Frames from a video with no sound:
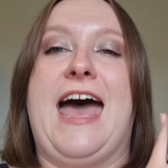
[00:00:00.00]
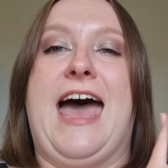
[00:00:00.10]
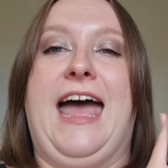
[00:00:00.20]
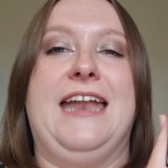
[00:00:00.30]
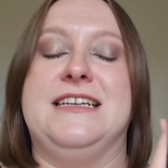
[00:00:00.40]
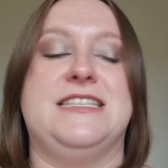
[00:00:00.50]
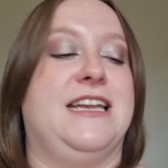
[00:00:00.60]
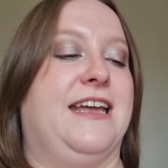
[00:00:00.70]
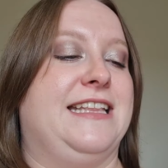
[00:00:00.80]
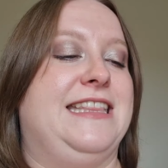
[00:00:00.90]
And
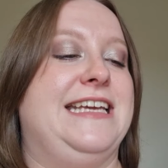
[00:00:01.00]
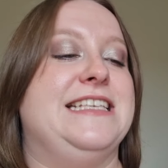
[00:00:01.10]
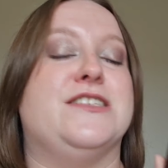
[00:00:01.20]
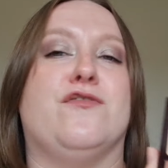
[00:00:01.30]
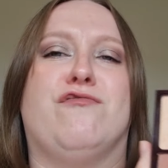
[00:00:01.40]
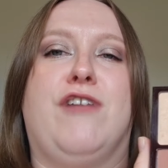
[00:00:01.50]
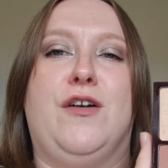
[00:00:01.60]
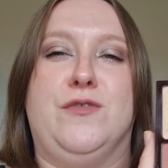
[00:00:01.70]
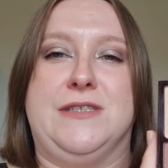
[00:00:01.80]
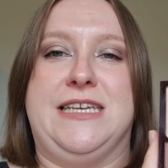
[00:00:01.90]
like these
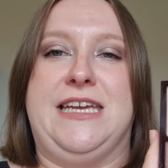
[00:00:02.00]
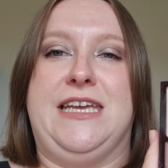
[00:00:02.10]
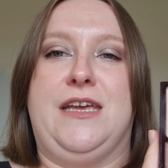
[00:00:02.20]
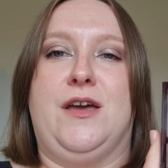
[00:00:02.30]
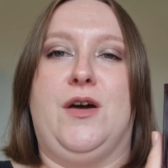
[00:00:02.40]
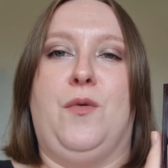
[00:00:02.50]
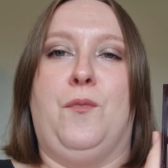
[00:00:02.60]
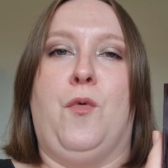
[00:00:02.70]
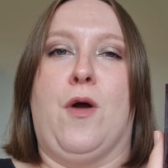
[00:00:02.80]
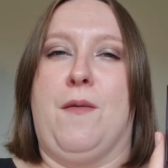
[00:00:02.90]
rosy
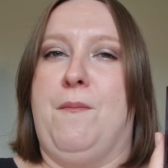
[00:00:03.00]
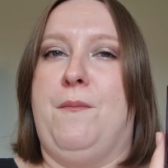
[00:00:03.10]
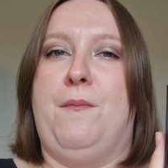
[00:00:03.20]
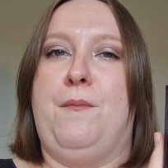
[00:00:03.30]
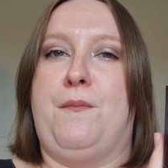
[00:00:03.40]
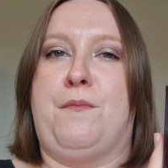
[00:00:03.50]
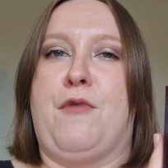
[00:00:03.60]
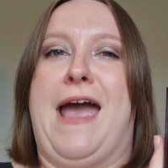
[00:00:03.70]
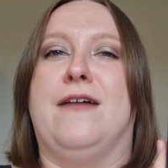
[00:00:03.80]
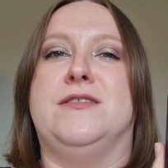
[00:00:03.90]
warm
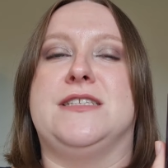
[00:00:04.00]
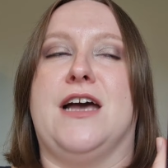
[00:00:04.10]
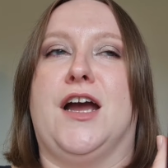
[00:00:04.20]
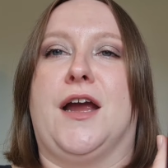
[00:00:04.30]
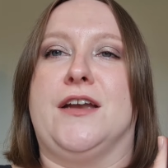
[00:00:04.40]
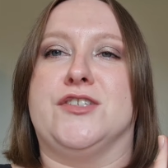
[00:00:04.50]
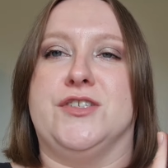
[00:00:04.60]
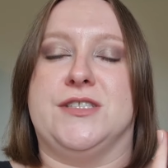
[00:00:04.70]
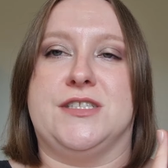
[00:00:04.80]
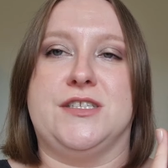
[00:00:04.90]
browns are
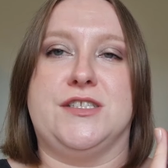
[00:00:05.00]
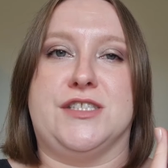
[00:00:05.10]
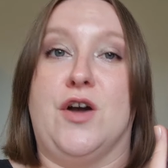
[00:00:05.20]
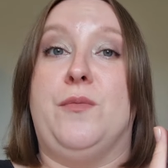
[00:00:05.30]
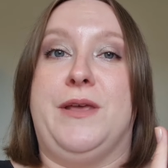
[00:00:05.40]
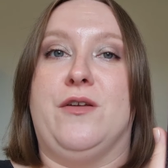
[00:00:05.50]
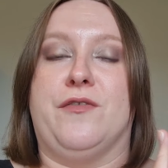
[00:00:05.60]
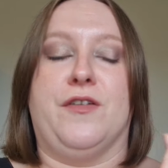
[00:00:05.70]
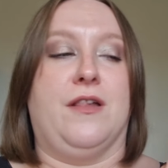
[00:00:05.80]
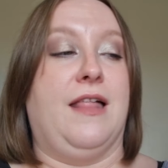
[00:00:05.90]
just so
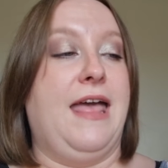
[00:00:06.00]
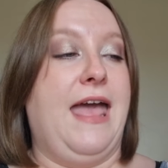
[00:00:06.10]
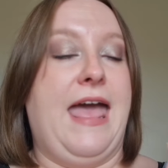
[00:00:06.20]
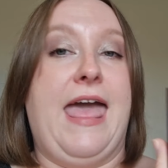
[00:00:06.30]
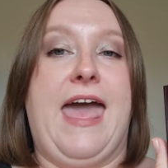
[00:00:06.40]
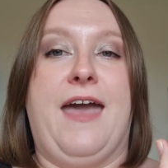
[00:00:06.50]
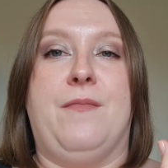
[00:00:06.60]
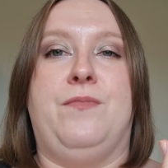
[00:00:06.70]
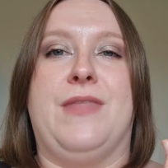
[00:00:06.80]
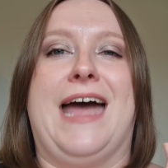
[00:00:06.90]
beautiful,
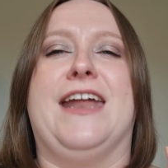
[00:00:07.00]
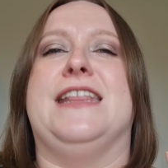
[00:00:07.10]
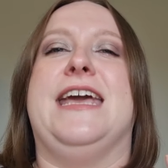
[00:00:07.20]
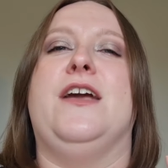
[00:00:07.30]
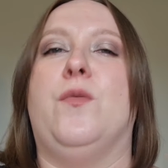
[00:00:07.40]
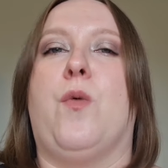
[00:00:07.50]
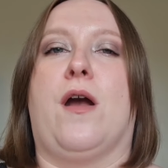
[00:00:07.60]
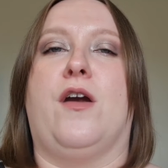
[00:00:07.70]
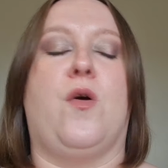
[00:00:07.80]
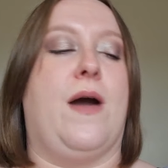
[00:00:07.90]
and I think
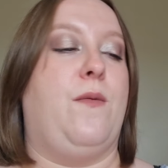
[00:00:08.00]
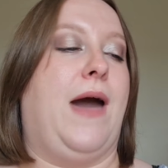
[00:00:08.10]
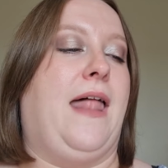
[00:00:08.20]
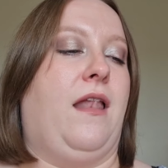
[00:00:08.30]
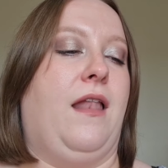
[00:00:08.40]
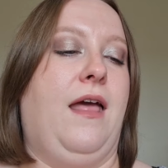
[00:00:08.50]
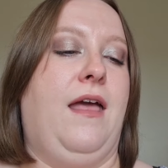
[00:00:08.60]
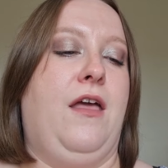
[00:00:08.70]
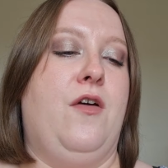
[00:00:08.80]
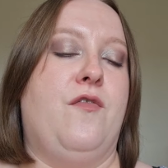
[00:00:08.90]
work quite well
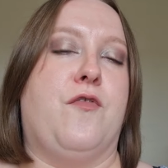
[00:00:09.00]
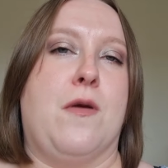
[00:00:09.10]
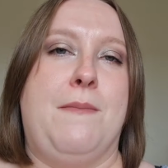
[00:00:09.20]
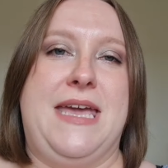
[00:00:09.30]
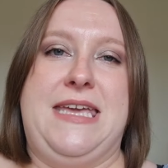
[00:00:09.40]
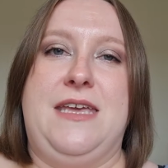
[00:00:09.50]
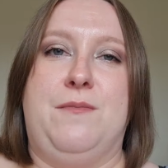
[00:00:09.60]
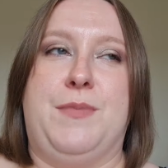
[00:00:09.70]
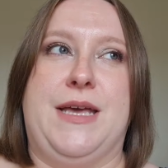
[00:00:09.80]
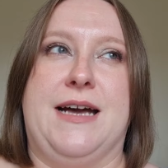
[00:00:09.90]
for me
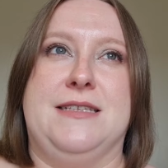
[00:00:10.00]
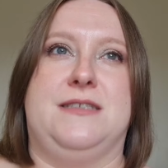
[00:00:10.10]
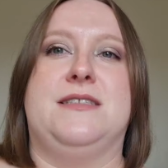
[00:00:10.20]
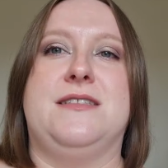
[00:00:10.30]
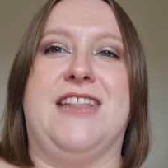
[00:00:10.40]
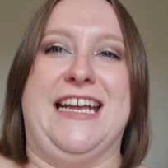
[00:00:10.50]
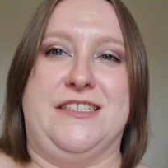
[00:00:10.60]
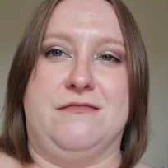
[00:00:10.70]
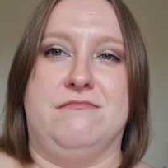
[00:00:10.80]
because they